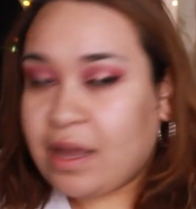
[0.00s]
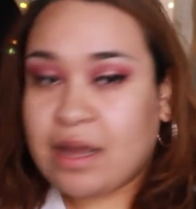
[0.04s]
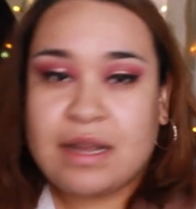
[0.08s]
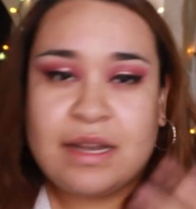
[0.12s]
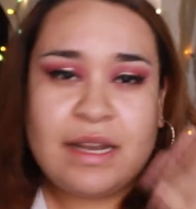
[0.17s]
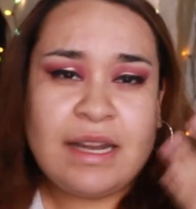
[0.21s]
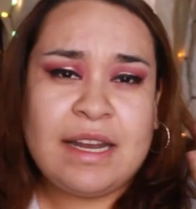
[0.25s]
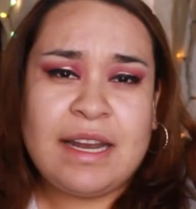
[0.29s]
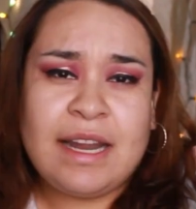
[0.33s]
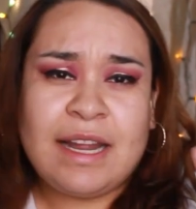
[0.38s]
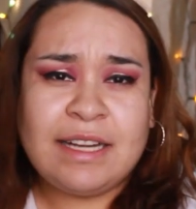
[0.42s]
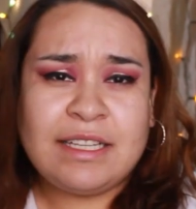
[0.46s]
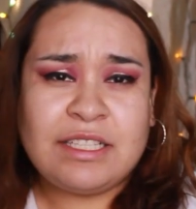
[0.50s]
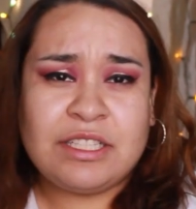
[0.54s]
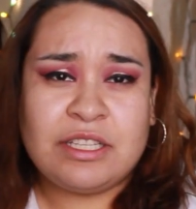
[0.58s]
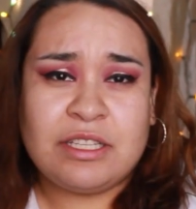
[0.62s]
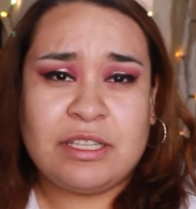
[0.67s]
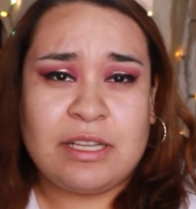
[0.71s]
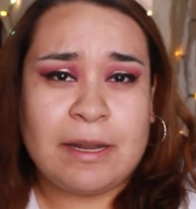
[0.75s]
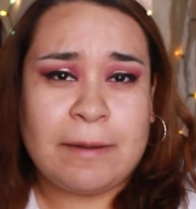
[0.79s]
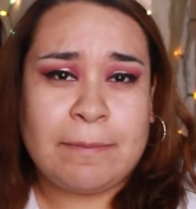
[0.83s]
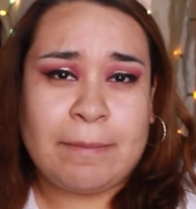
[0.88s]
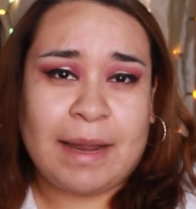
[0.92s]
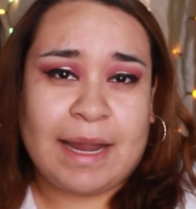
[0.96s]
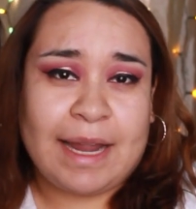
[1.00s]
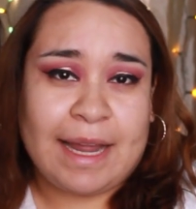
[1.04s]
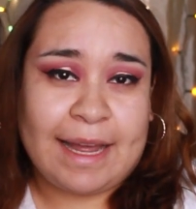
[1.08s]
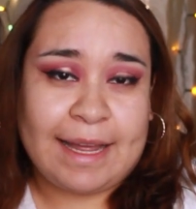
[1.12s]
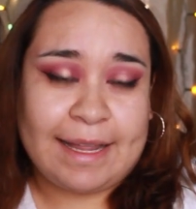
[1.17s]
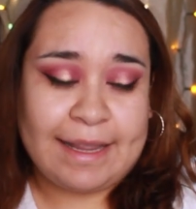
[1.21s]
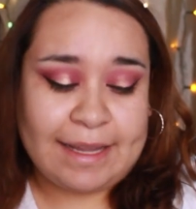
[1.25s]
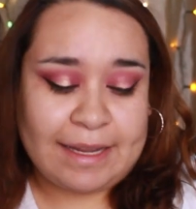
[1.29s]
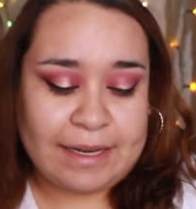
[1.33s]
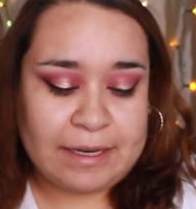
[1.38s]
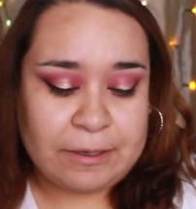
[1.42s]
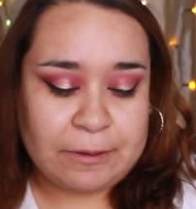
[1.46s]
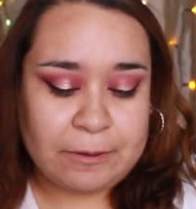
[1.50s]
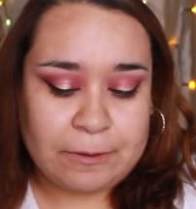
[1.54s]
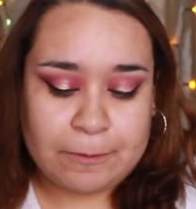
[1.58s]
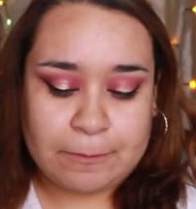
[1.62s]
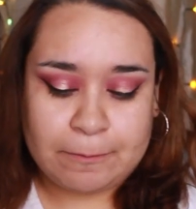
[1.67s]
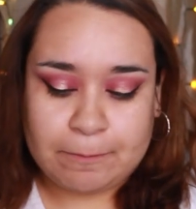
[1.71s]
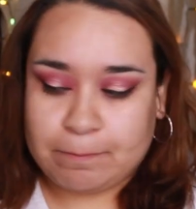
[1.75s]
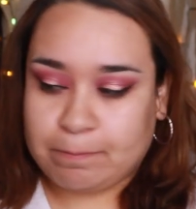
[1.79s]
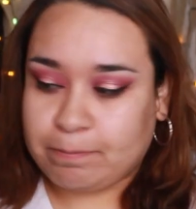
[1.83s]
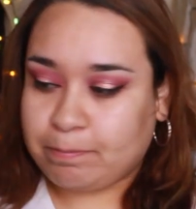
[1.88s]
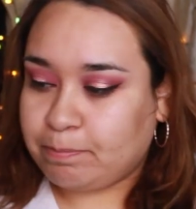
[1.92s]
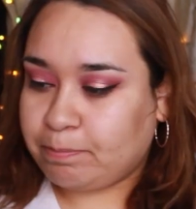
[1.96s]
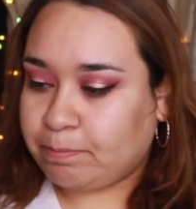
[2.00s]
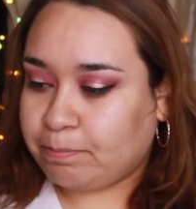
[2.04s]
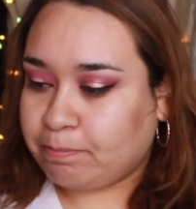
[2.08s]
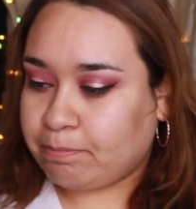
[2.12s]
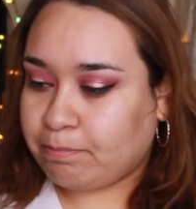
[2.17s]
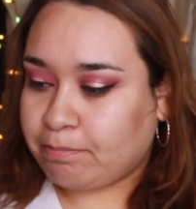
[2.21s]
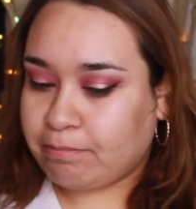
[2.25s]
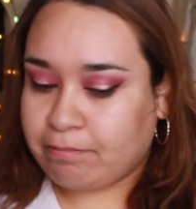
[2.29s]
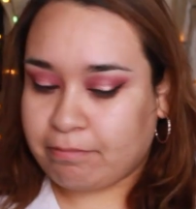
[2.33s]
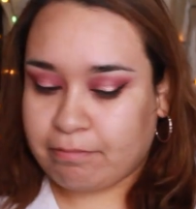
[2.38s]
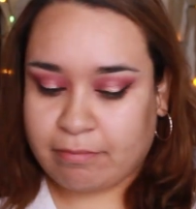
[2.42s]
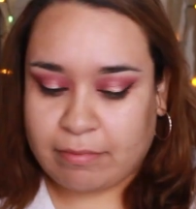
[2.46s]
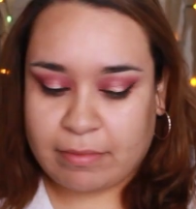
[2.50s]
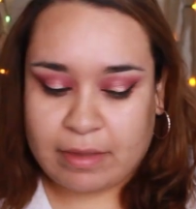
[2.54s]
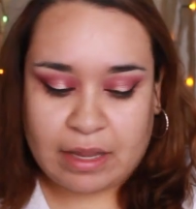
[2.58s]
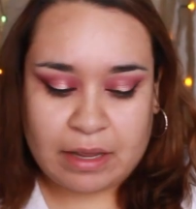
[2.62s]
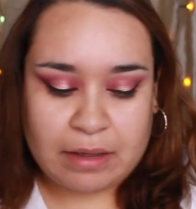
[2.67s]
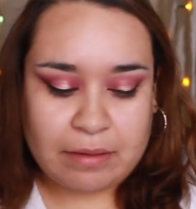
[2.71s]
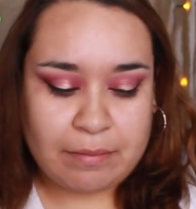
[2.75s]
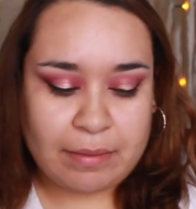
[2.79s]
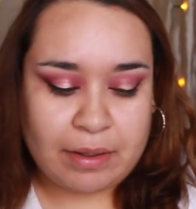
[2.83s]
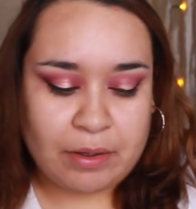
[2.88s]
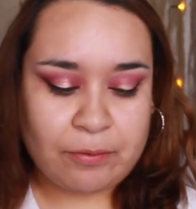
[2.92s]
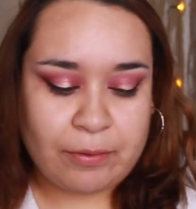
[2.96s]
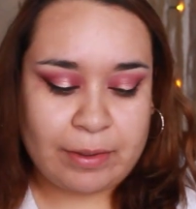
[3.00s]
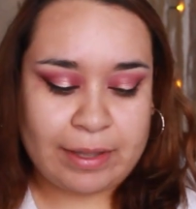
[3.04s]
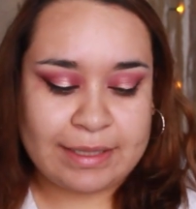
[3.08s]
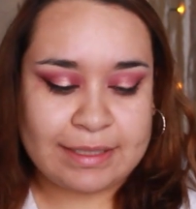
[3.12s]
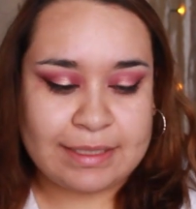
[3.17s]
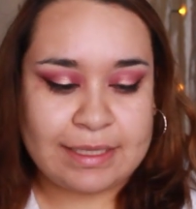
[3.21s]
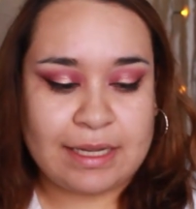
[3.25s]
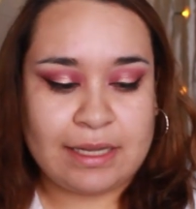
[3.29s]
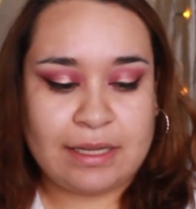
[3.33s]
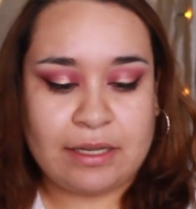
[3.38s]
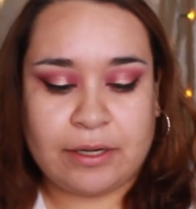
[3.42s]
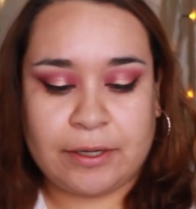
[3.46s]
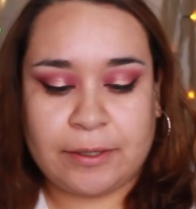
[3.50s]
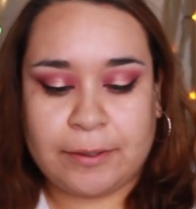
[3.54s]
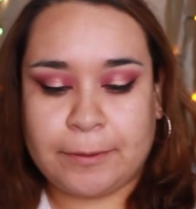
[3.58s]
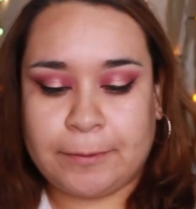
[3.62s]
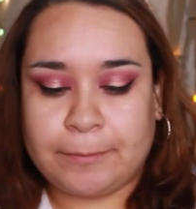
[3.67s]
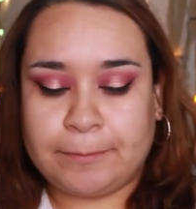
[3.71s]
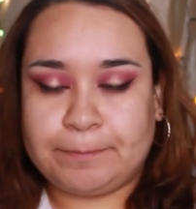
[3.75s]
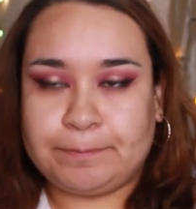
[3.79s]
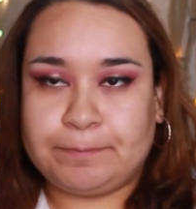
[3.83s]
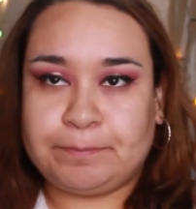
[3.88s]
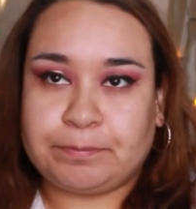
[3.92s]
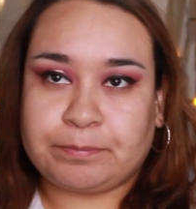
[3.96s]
And then I just did my eyeliner, like my winged eyeliner.